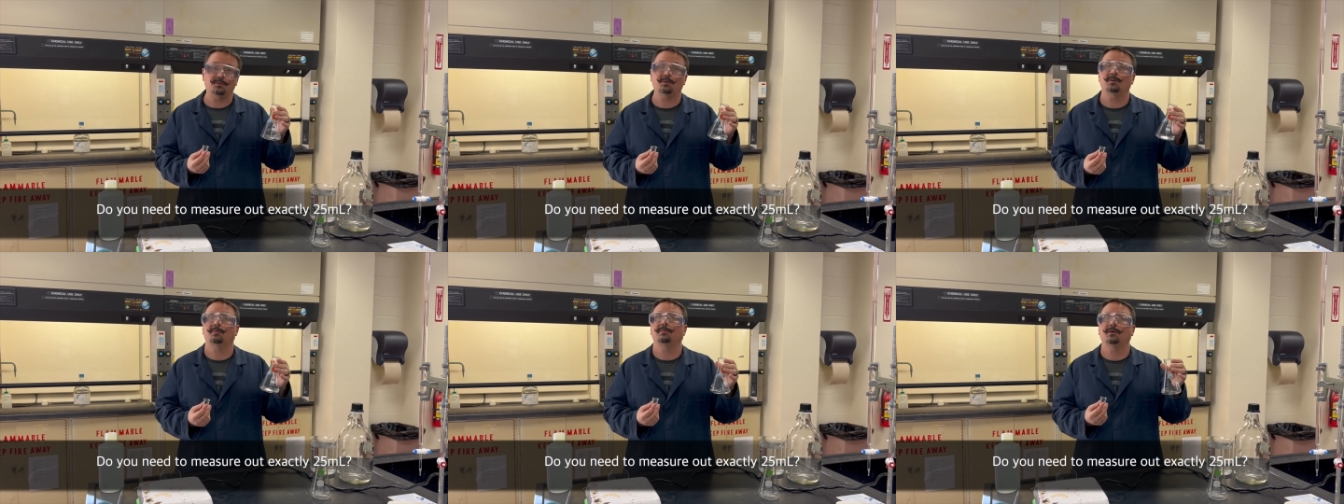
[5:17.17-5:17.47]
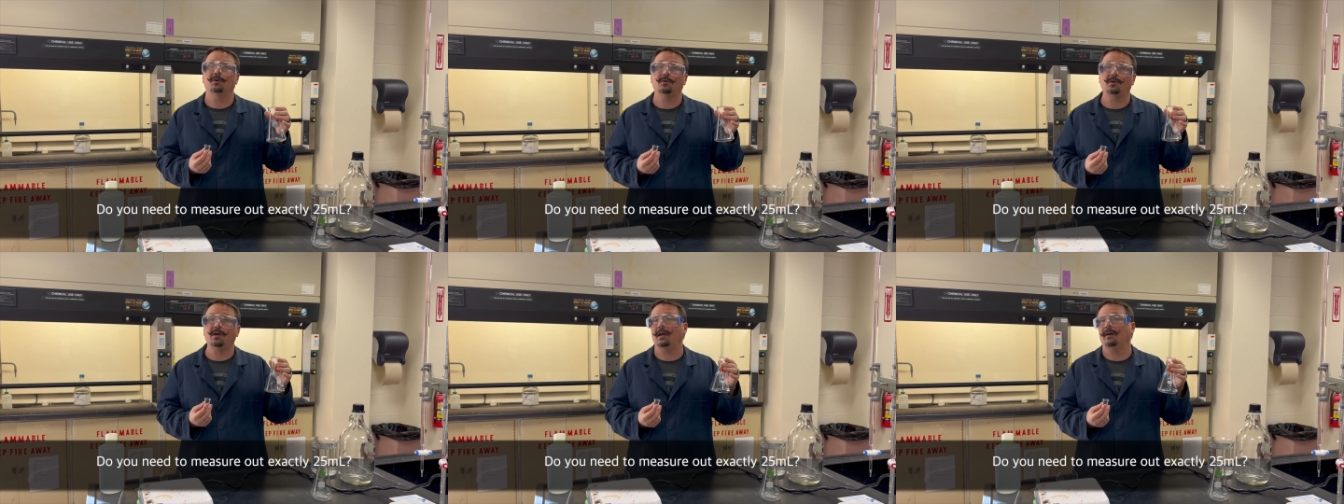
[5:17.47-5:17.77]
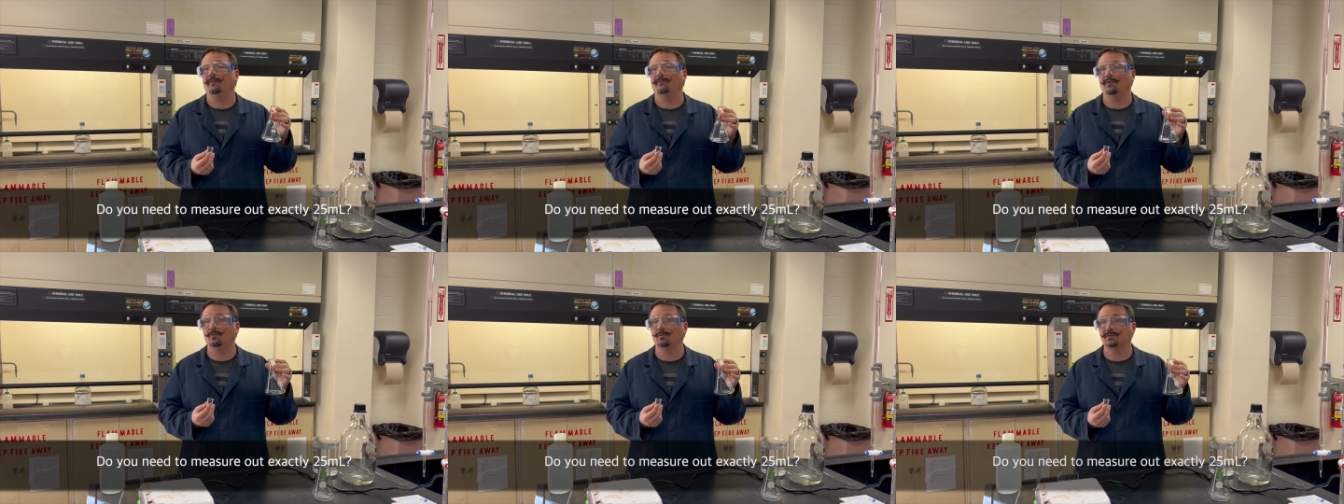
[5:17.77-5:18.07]
Would it be okay
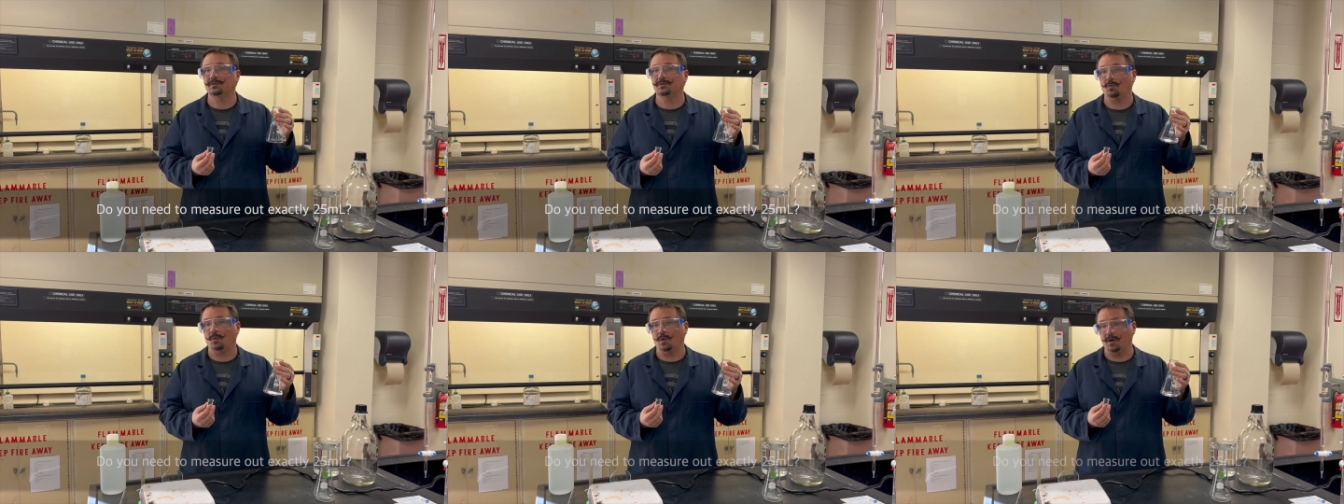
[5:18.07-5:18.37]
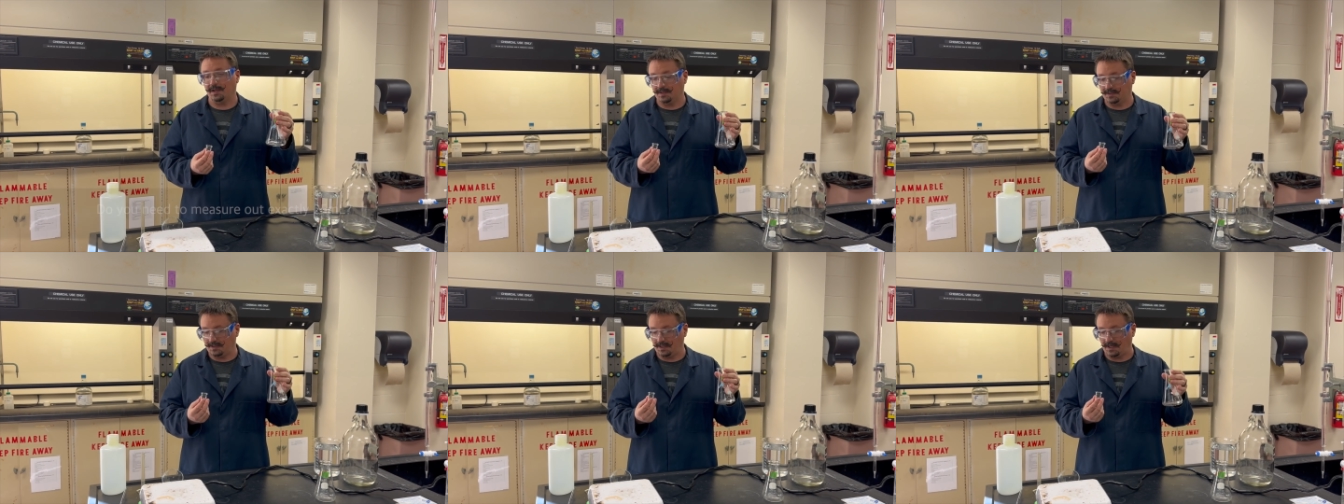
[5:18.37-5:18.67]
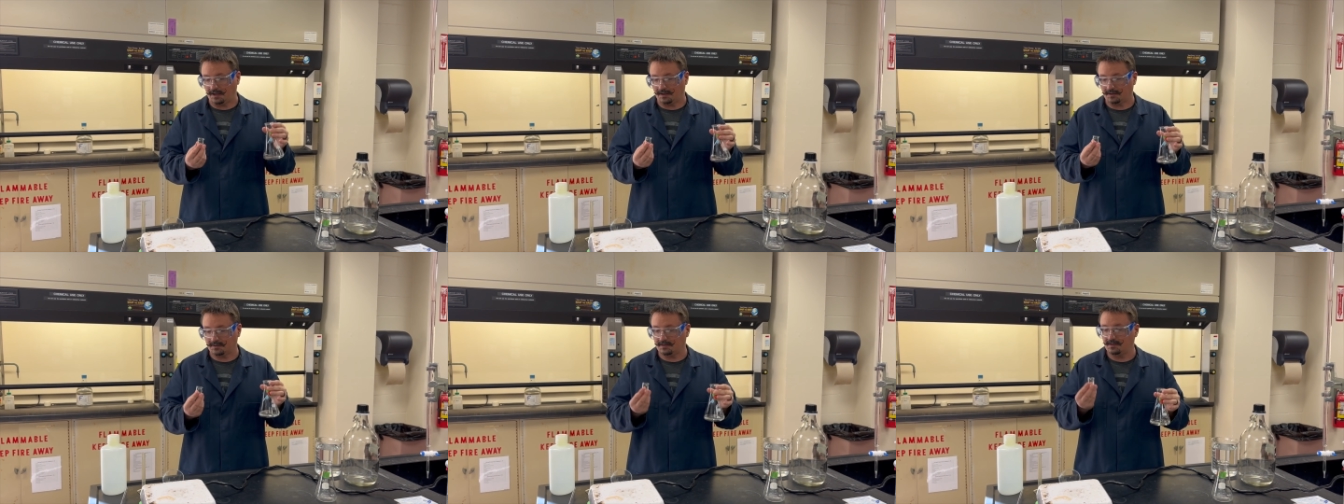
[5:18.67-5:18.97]
if it was
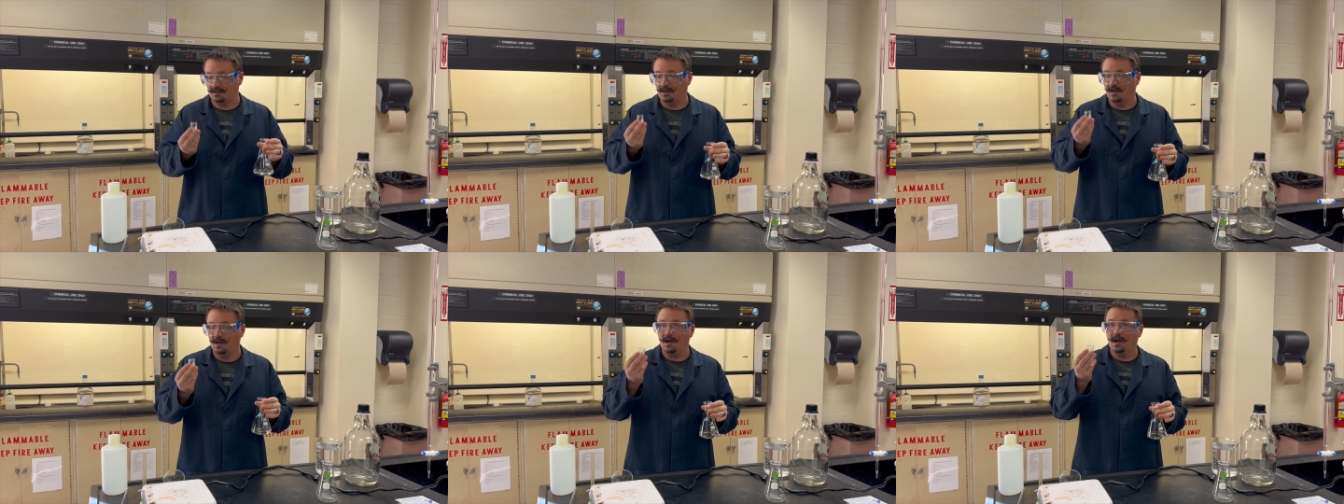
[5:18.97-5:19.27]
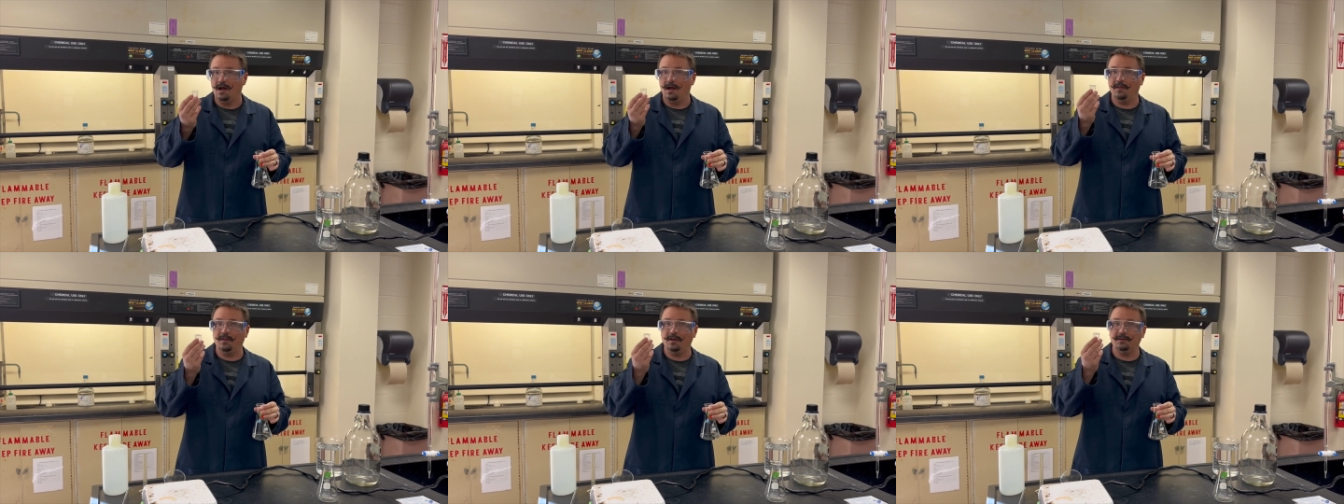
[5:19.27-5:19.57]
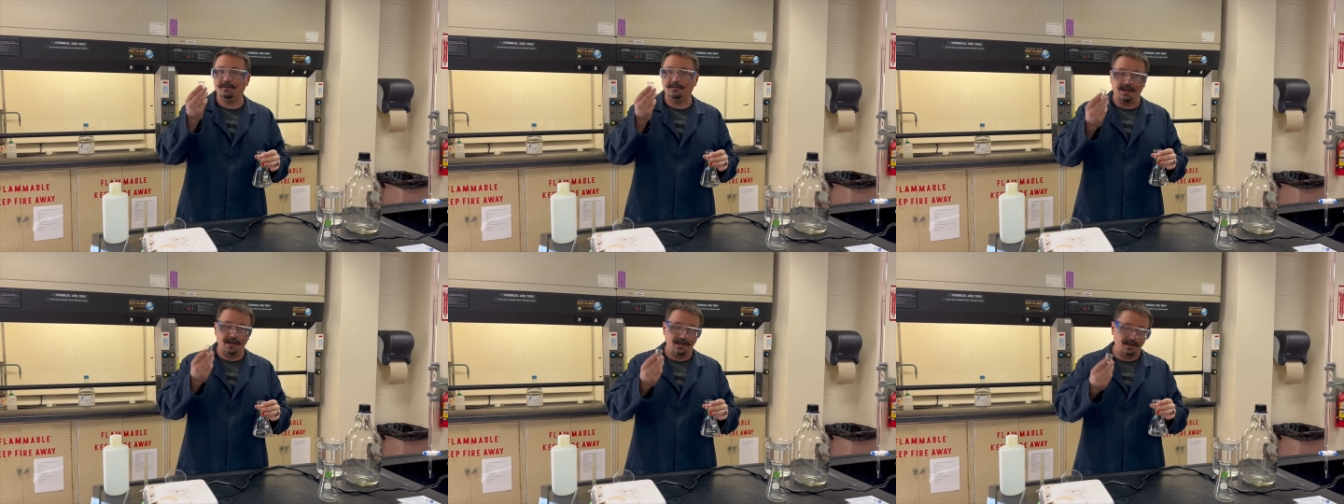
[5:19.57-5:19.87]
26? And
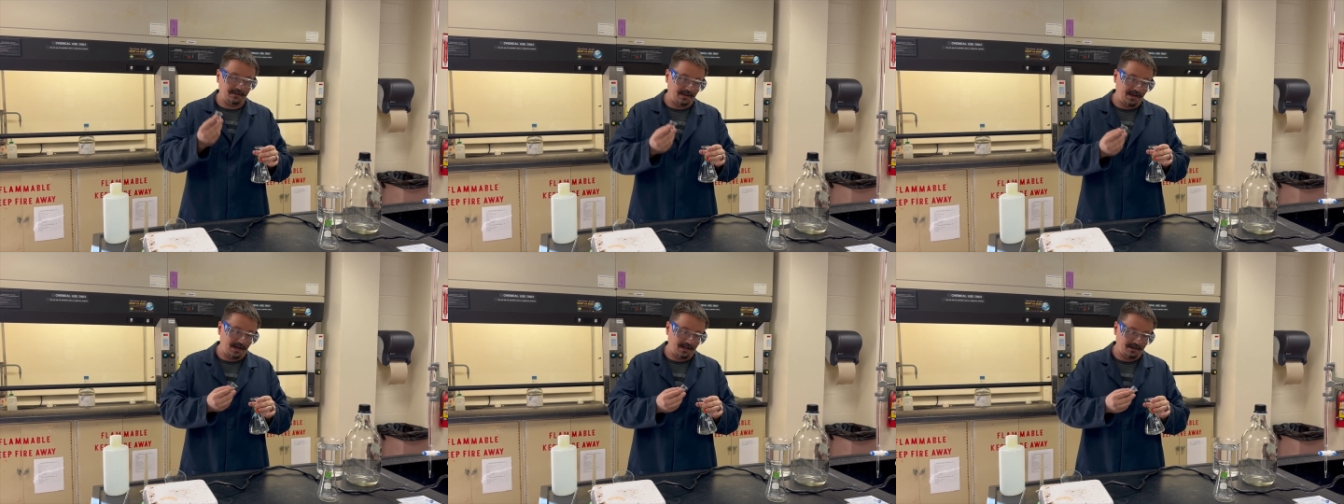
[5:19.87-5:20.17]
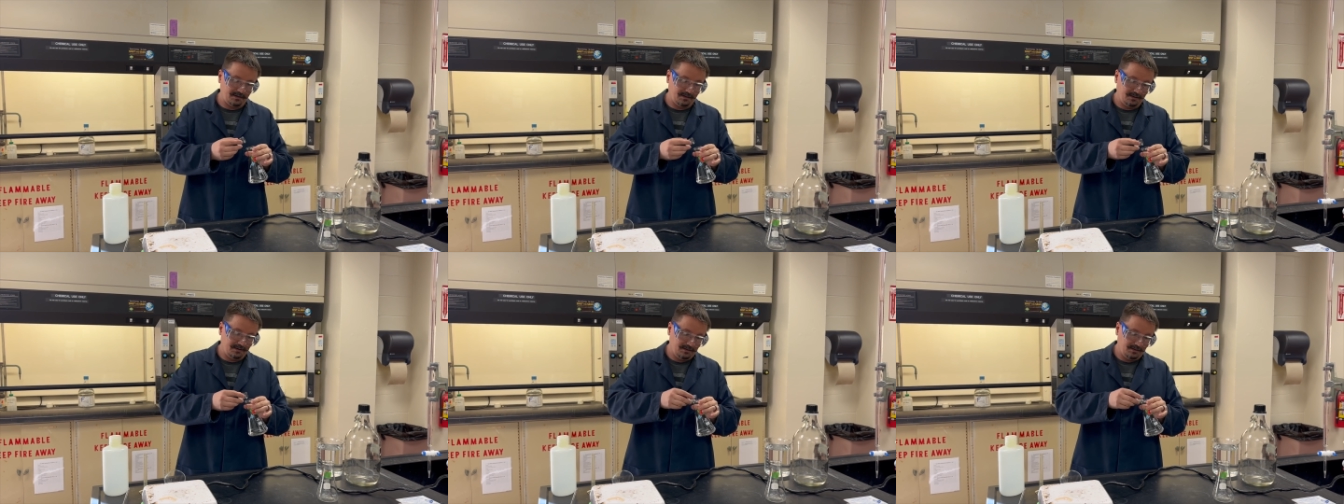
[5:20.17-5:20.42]
then take that